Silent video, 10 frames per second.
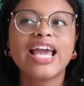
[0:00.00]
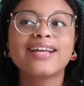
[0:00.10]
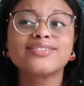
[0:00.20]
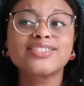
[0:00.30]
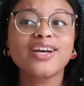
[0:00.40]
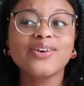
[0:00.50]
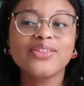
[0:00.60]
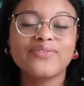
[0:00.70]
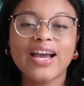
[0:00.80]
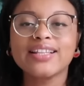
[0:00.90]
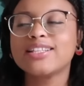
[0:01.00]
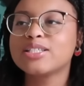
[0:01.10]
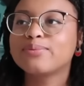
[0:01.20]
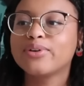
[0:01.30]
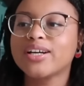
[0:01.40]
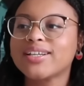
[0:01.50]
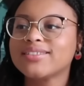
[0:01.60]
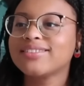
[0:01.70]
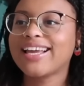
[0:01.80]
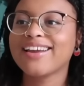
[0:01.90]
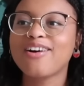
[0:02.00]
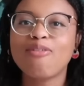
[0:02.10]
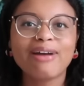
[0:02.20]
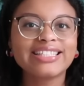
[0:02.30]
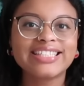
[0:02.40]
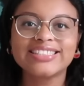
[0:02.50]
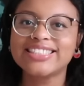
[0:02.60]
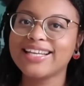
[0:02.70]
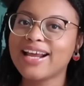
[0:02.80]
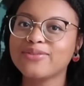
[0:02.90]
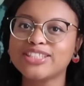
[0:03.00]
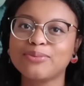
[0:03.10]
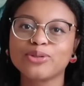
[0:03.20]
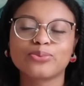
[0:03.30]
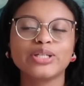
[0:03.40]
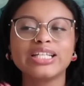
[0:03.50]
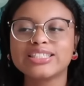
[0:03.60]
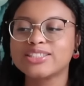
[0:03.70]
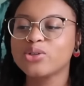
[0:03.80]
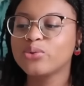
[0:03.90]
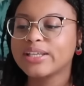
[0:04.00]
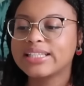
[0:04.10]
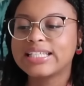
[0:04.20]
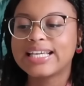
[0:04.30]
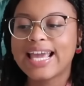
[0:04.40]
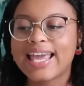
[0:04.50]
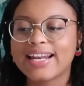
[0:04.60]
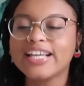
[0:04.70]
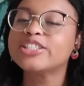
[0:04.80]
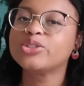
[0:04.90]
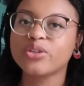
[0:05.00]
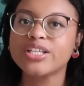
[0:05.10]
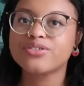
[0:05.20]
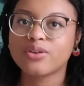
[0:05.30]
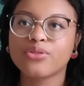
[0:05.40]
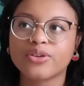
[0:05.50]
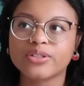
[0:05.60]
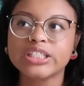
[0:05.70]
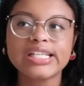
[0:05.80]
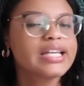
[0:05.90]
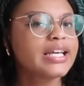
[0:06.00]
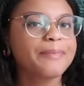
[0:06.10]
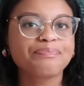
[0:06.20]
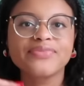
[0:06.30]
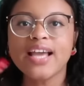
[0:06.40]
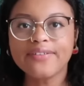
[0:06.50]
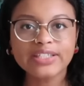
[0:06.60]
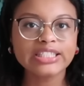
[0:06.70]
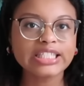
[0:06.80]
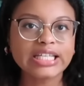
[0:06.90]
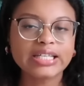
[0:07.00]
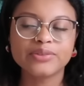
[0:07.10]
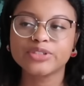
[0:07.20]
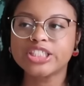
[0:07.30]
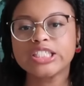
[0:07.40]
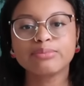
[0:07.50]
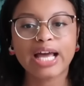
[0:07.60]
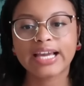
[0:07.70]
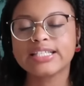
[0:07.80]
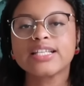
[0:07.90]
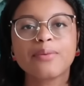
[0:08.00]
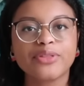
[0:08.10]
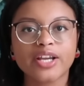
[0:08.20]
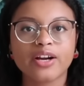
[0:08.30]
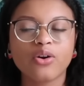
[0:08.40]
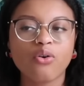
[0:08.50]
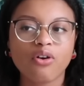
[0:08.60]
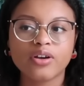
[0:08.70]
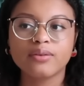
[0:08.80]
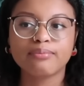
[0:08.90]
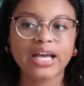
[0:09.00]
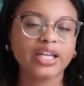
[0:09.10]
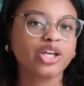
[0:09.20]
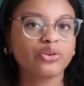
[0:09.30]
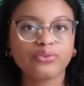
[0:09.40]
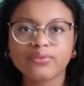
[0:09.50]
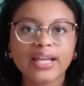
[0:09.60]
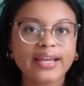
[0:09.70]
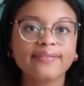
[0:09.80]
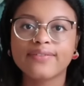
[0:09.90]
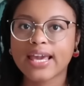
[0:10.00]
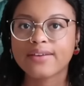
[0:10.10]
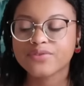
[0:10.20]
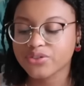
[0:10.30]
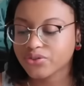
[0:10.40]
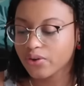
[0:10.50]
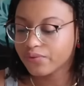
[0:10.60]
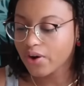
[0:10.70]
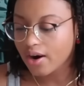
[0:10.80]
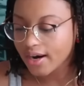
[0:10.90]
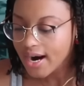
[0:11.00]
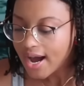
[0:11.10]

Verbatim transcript: And so the fact that this book like caught my attention, I was able to read it so quickly and I enjoyed it so thoroughly. Definitely Regina Black is up there on my new like faves so far.